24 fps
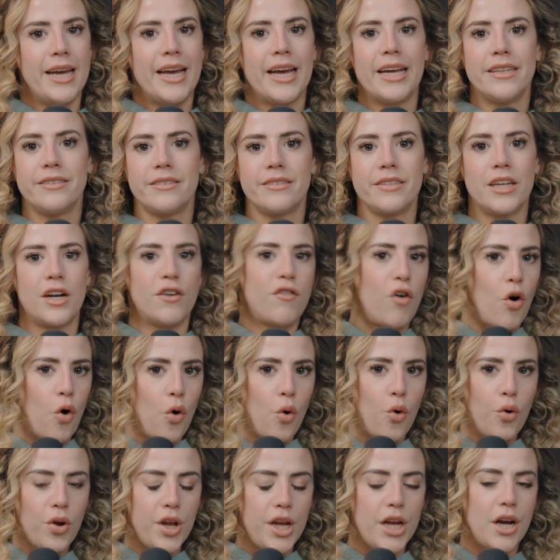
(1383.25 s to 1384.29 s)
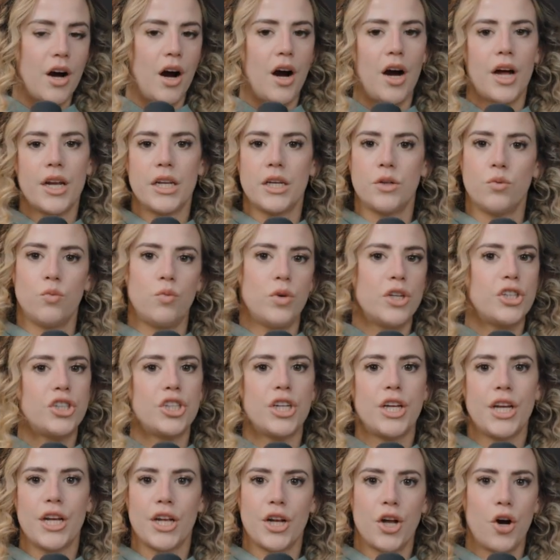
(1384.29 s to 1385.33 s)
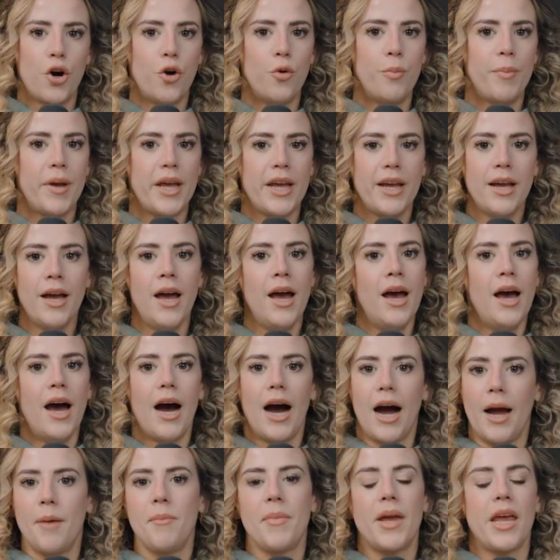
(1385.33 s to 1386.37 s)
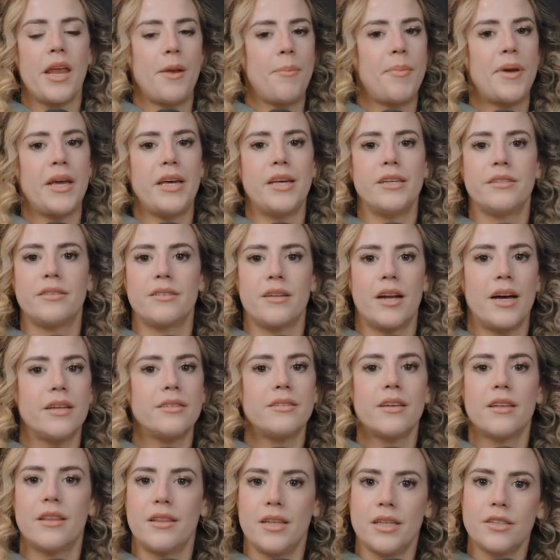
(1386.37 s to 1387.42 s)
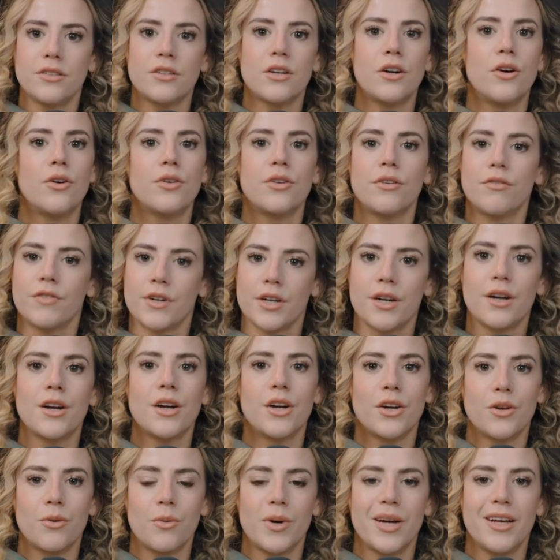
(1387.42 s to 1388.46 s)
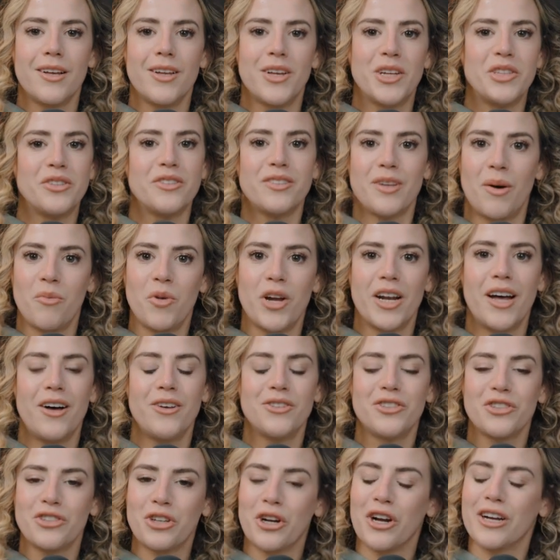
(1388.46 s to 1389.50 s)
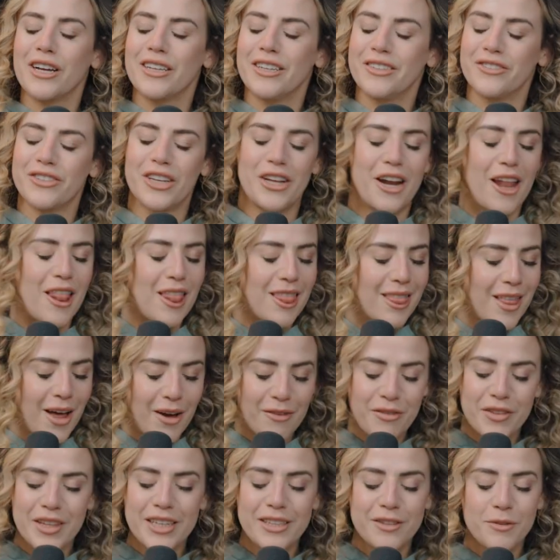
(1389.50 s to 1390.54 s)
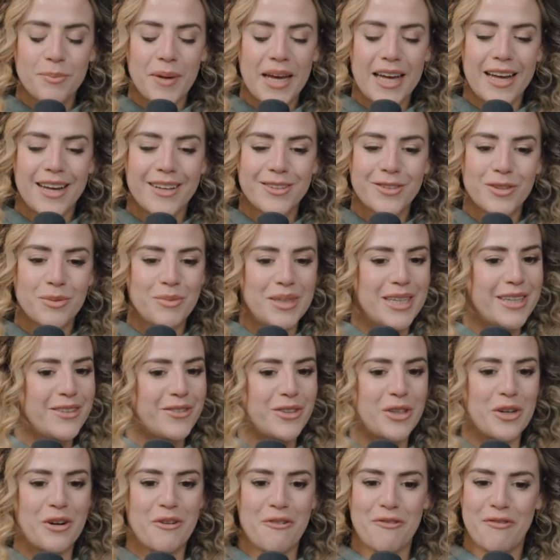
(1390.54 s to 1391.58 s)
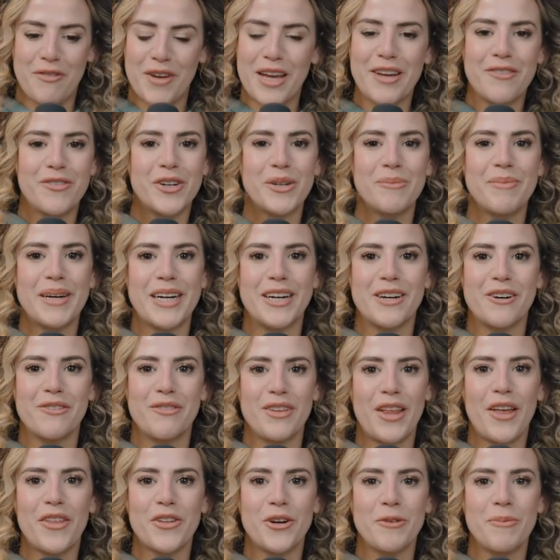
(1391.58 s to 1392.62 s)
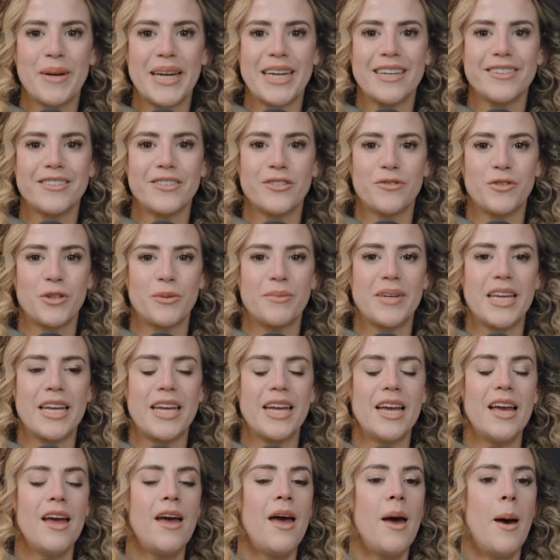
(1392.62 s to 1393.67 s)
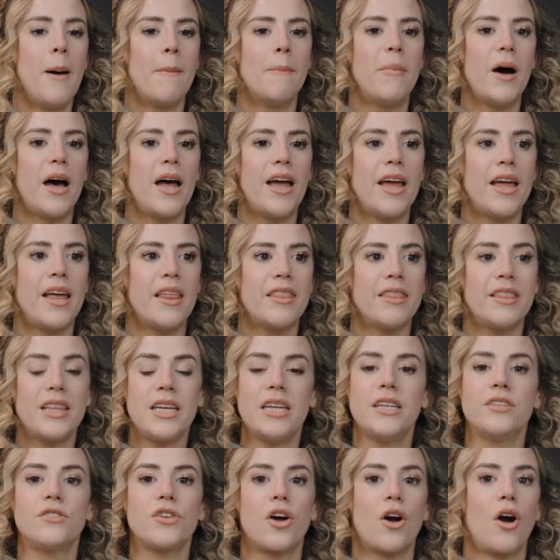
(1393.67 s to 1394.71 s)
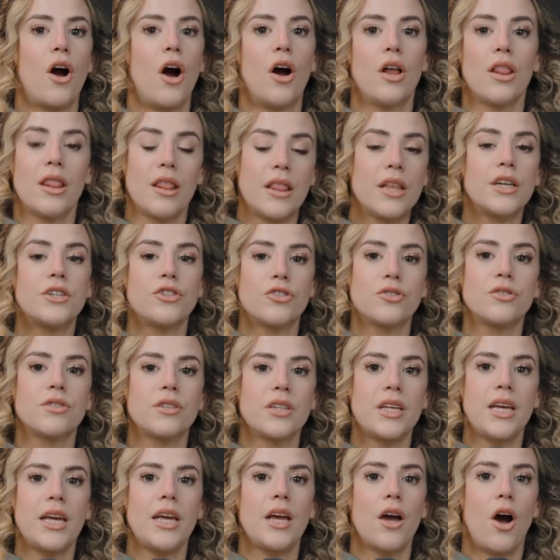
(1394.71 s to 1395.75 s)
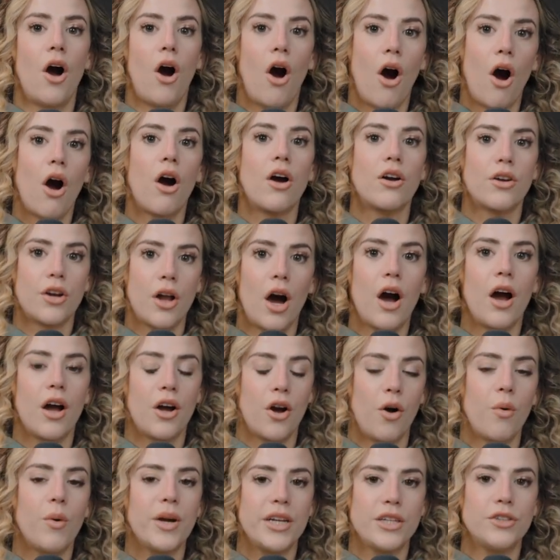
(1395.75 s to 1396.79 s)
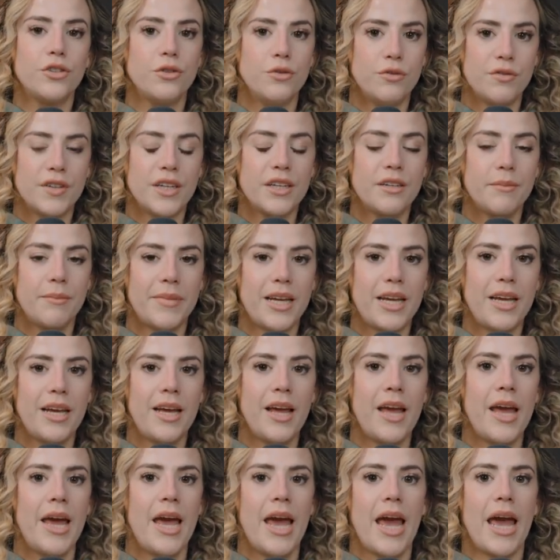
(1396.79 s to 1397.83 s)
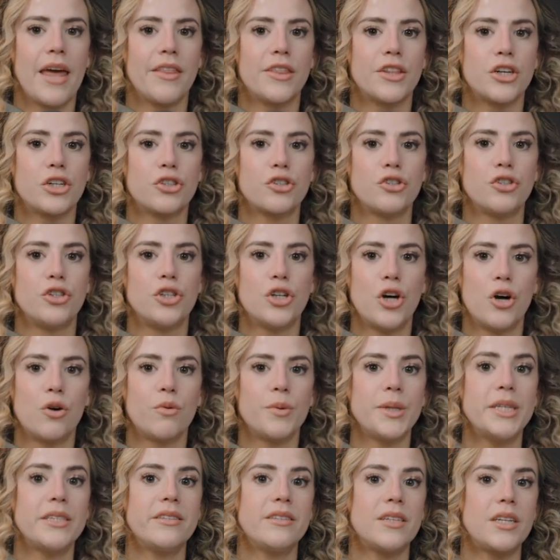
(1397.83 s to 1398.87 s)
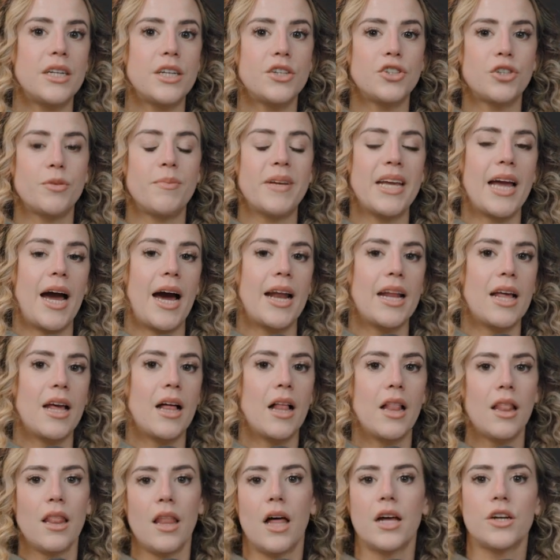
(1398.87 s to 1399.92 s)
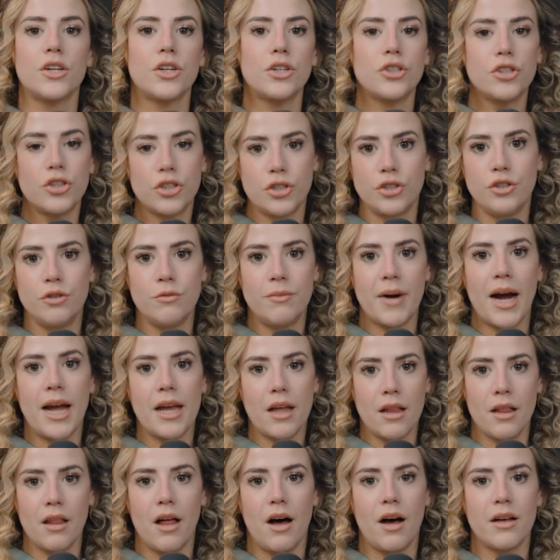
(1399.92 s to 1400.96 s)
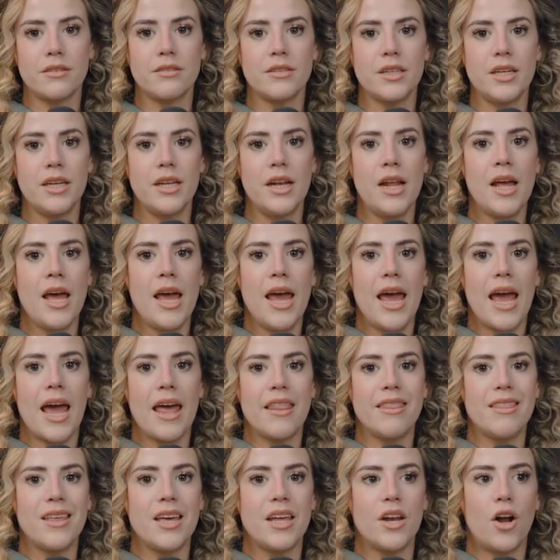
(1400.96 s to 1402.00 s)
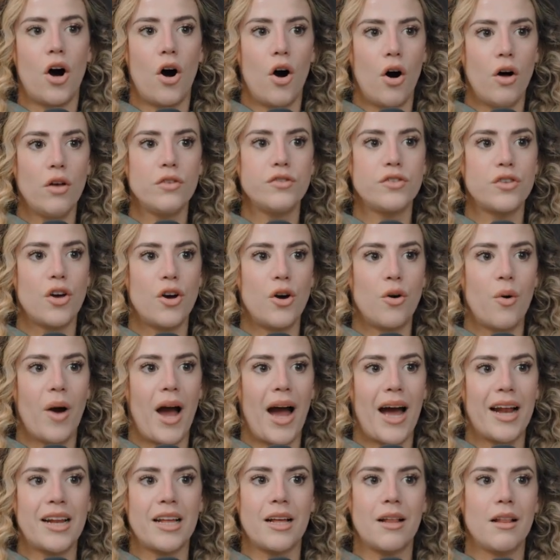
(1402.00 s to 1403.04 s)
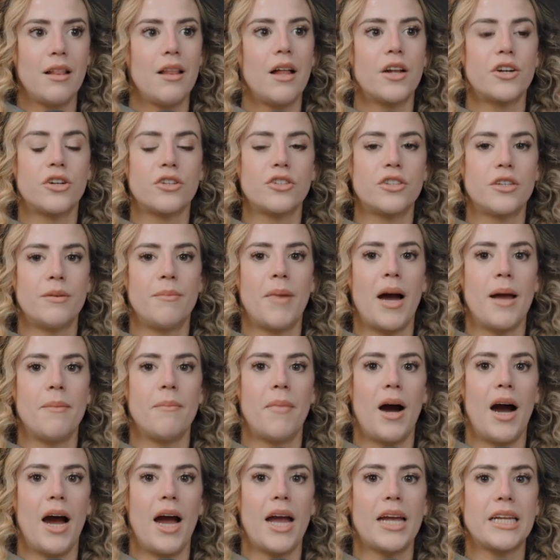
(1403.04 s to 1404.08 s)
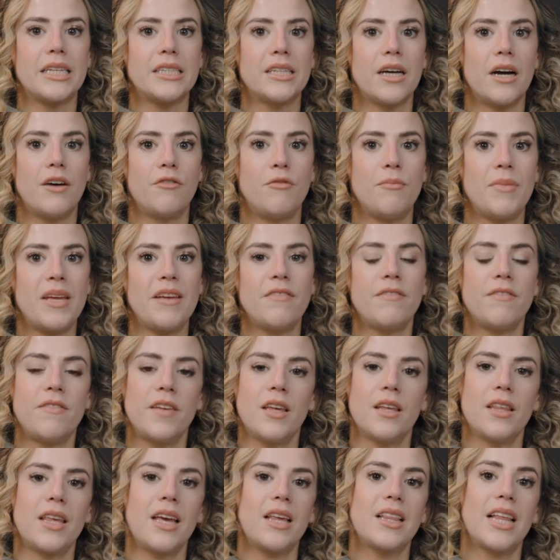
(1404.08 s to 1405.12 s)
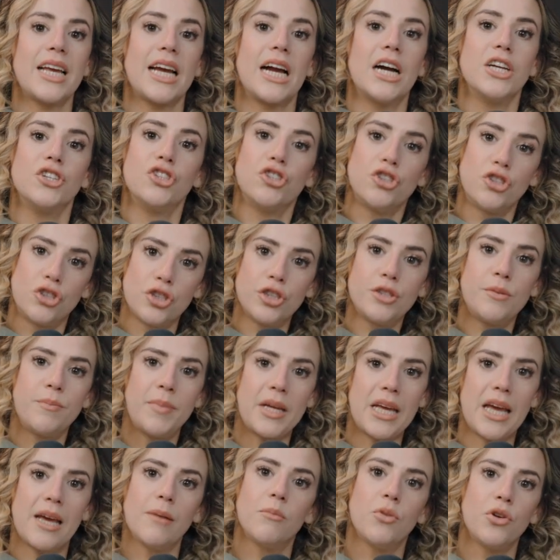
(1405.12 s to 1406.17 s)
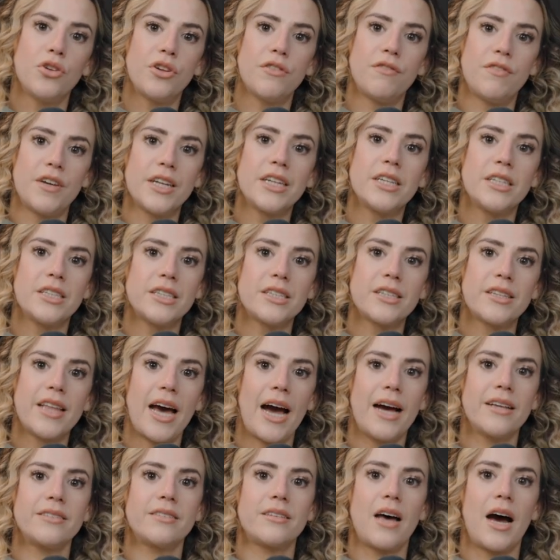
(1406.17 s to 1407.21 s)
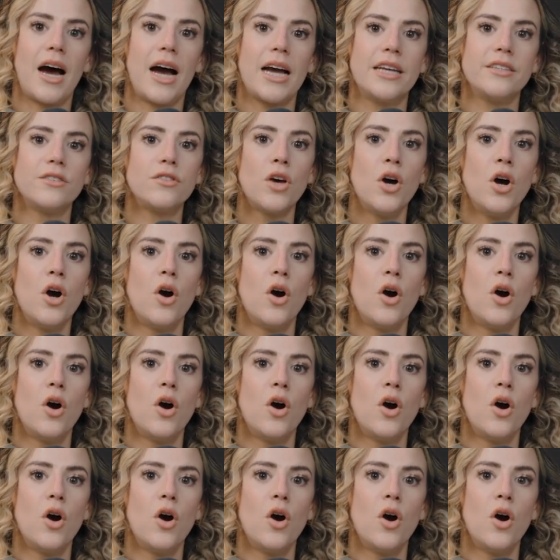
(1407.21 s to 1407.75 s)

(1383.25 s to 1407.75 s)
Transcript: Instead of holding on and wishing and hoping, I made peace and I said, these are going to freaking Goodwill, and someone else are, is going to love these pants because they're a favorite pair of leather pants for me, but these are, literally are not going to fit me, and there's no reason it should be adding clutter to my closet, and then also adding clutter to my mind of me feeling like I should be able to fit into that size,